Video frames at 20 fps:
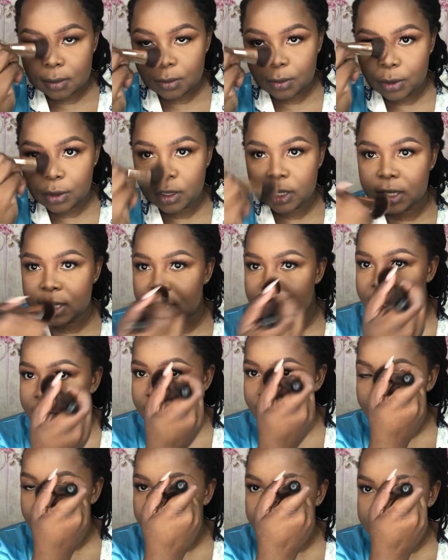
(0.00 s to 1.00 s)
Put the
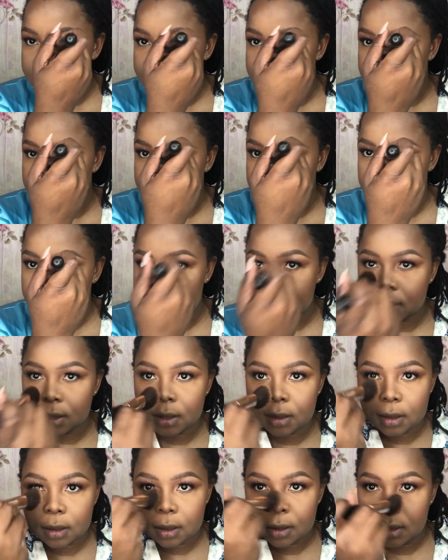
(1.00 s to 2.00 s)
excess
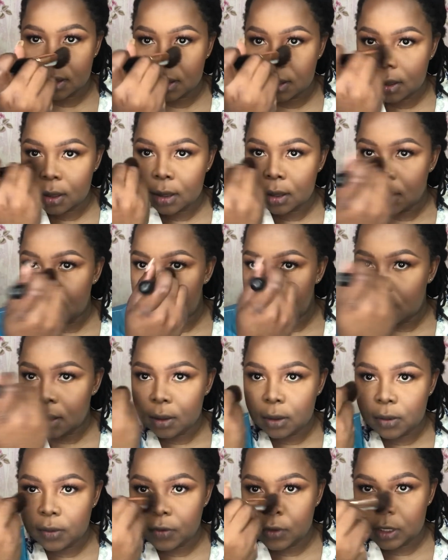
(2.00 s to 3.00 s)

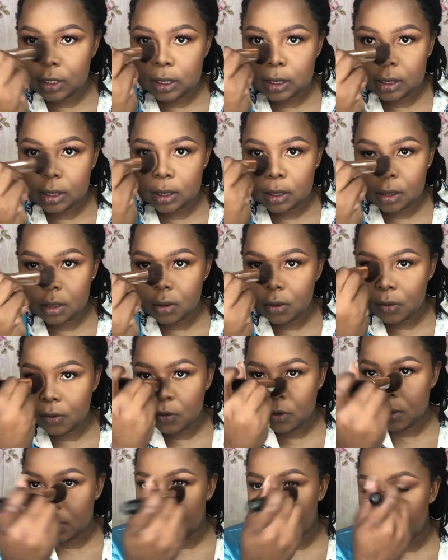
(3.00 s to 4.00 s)
of it over
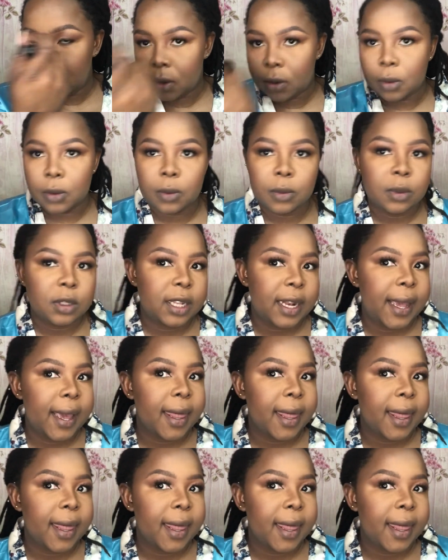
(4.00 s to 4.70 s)
my nose like